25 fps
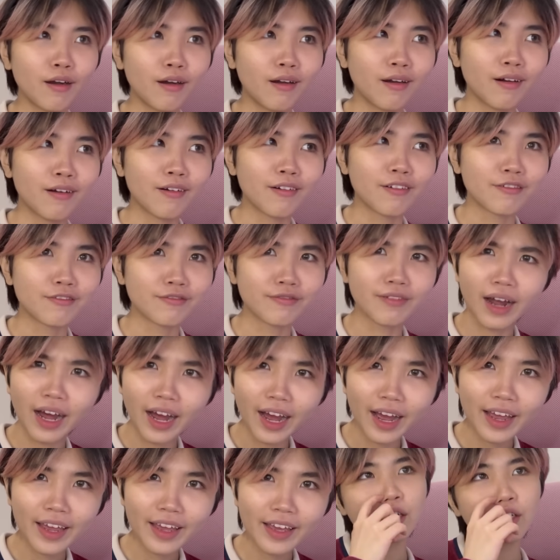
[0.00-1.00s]

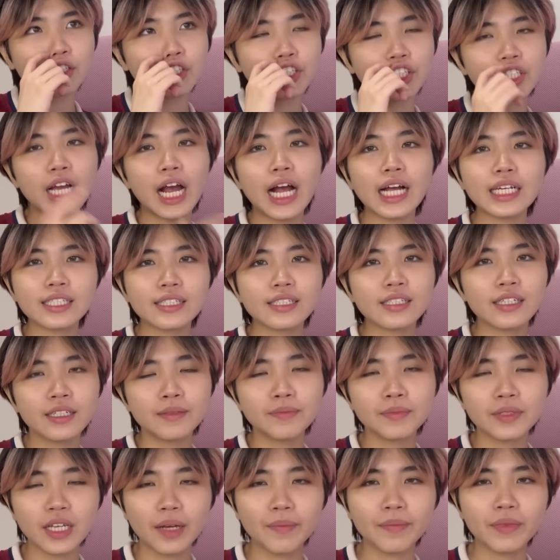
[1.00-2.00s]
Alright. She asked
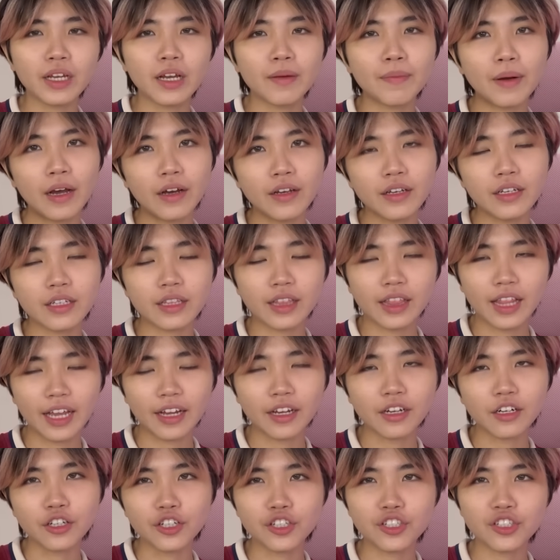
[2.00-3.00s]
him something about like
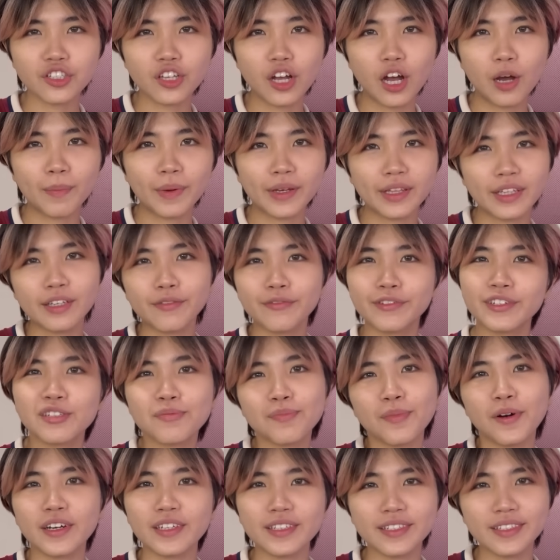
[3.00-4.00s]
her stop and he
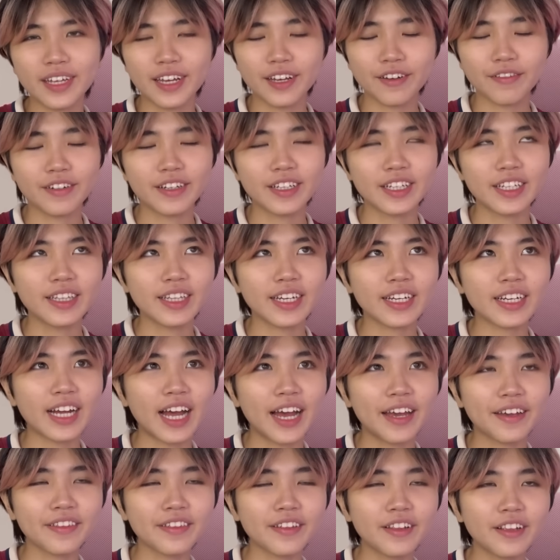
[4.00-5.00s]
responds like really
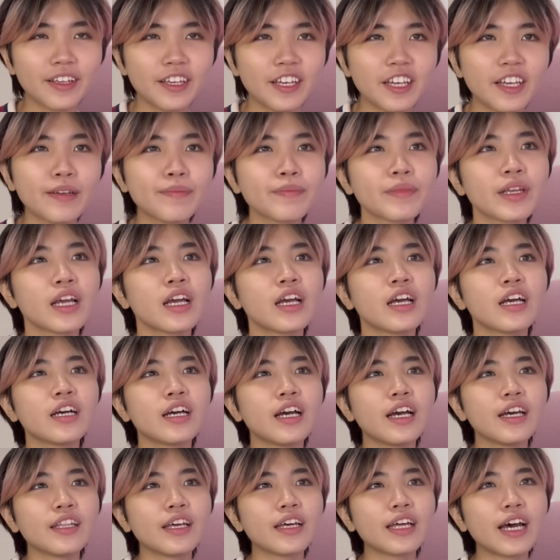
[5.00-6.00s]
kindly.
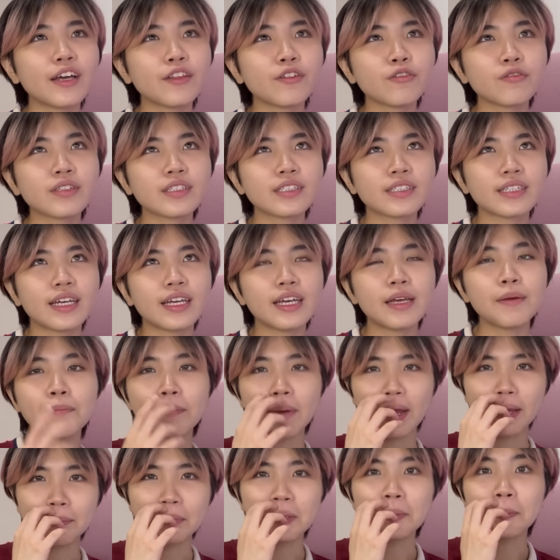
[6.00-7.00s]
And then I noticed that it
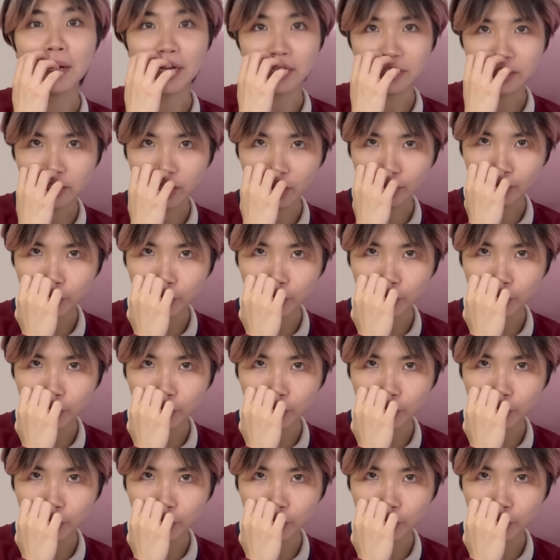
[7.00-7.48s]
might be my stop